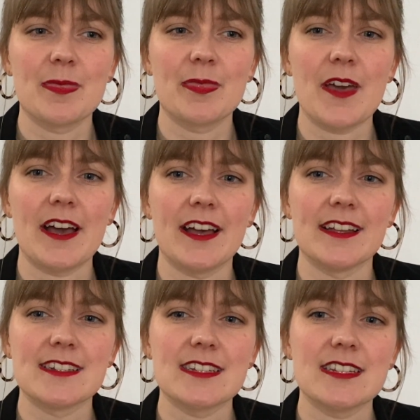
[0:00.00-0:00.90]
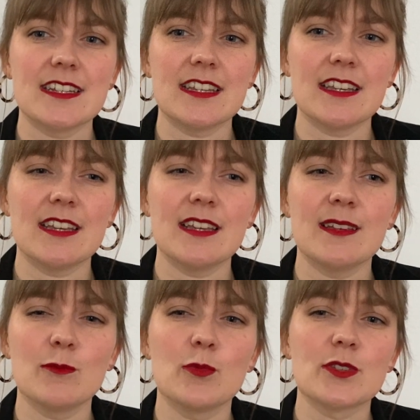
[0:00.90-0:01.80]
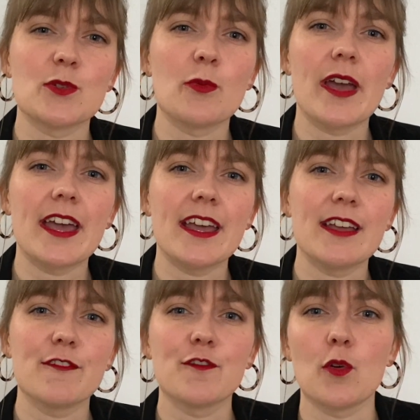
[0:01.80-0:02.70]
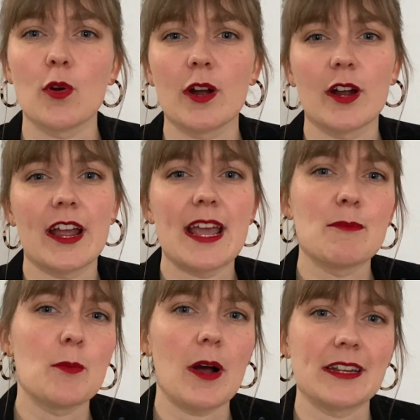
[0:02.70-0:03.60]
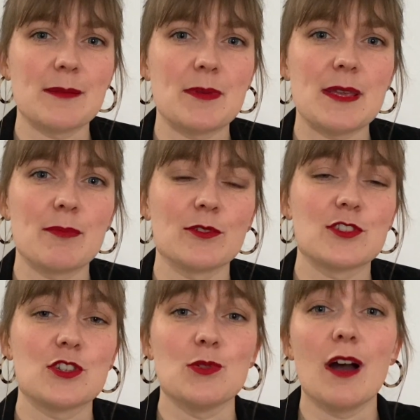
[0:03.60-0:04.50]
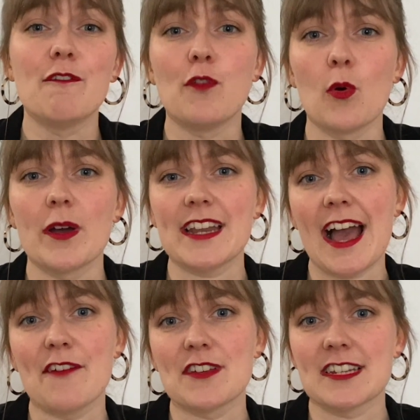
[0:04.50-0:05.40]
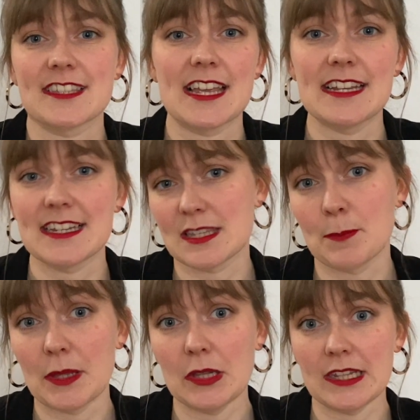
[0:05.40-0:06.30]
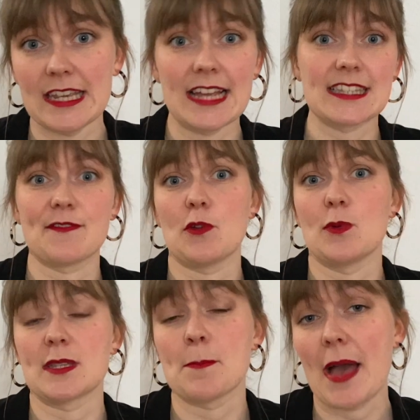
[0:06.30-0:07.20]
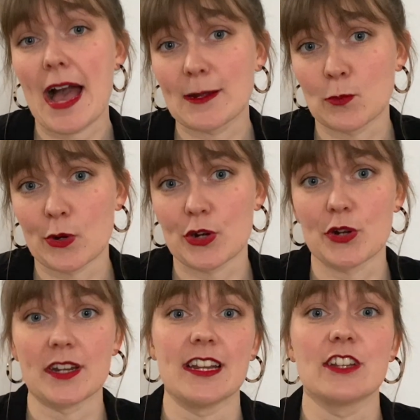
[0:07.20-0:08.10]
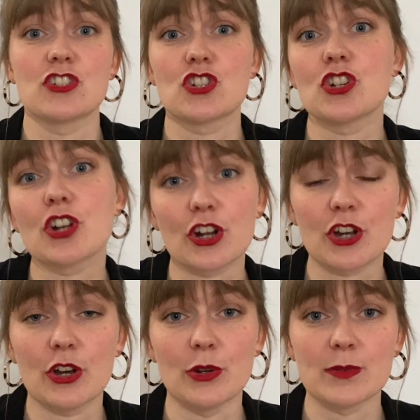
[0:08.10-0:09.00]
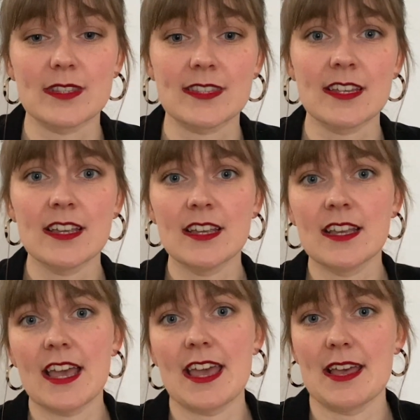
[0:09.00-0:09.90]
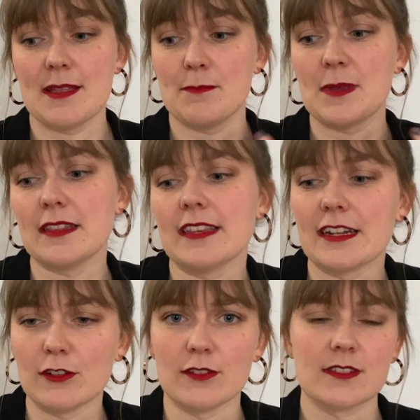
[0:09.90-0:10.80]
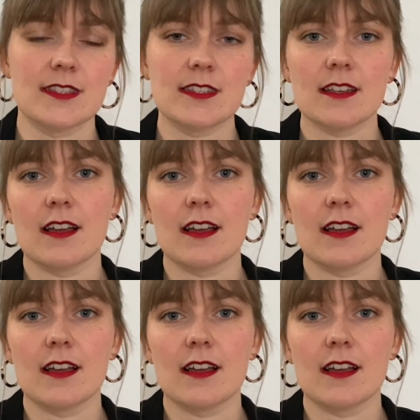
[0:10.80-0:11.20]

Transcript: that it was a way for able-bodied people to avoid having to say disability as if it was a bad word, and it sugarcoats and belittles